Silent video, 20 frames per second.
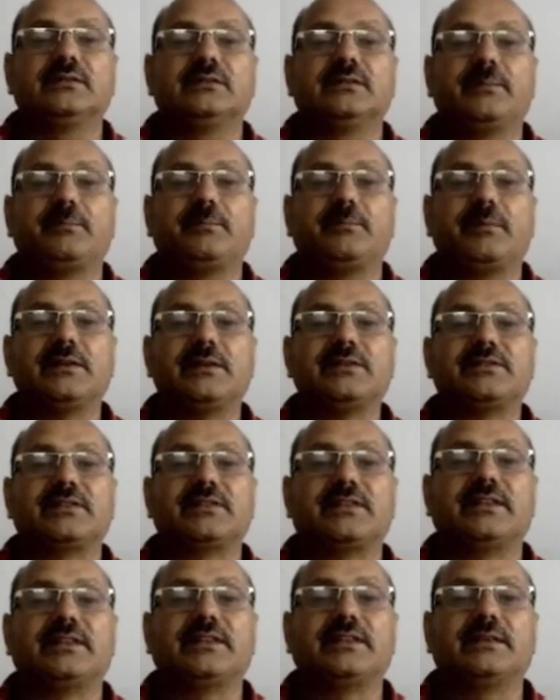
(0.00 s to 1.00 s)
The
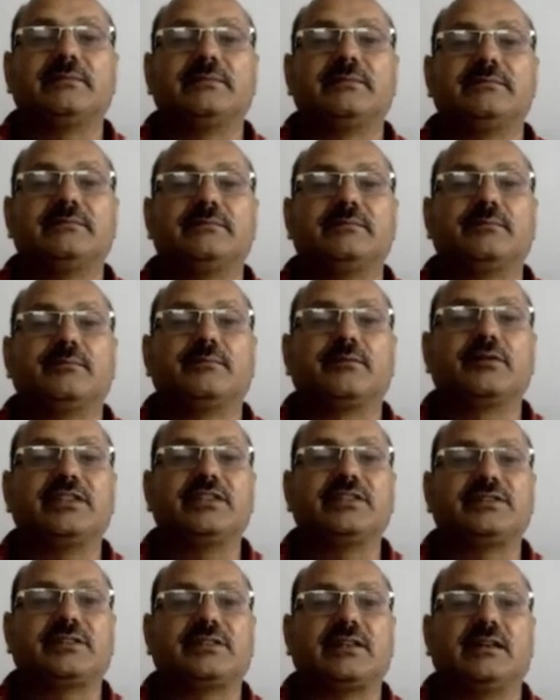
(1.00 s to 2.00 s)
first kingdom,
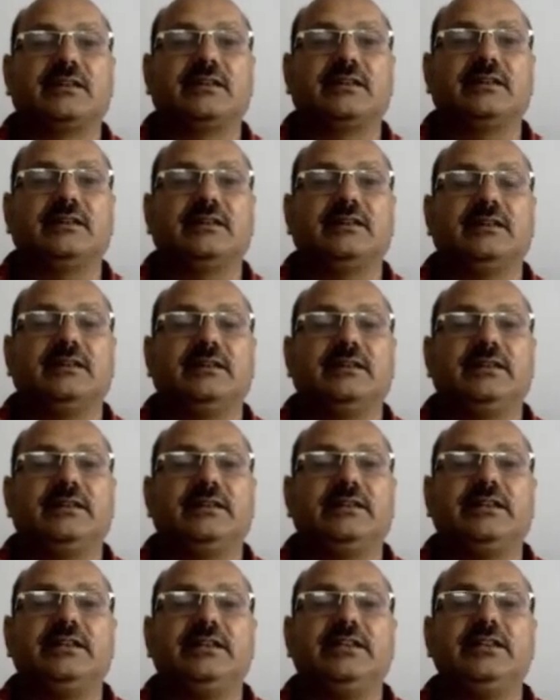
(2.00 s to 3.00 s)
Protistan,
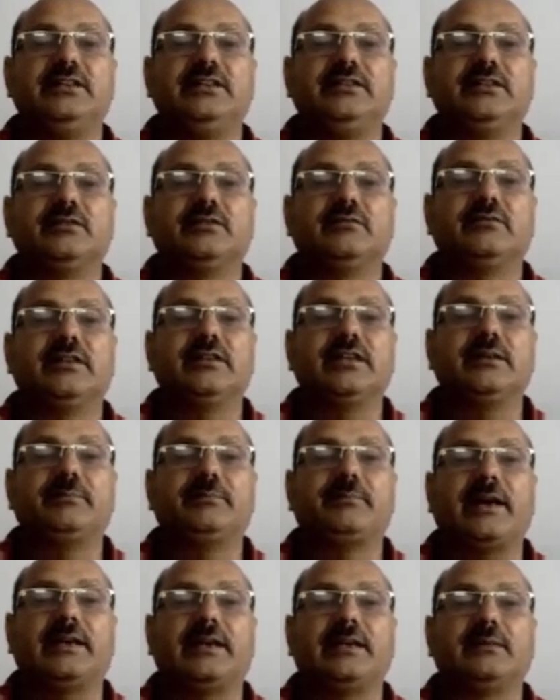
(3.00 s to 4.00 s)
it is
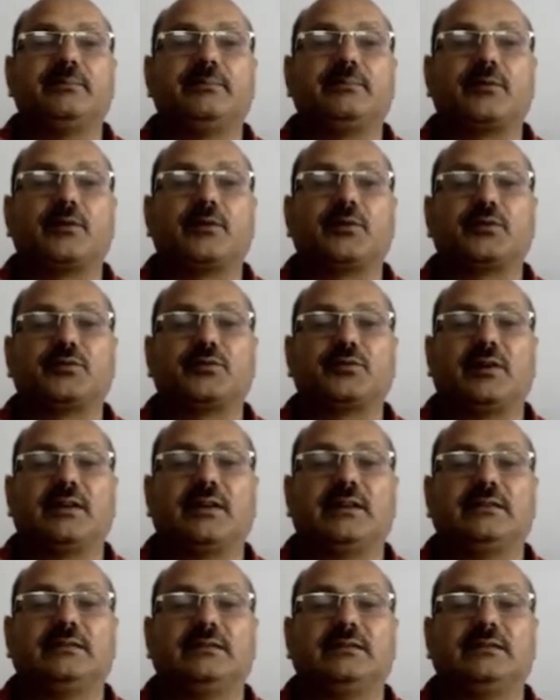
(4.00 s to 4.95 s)
included phylum Protozoa.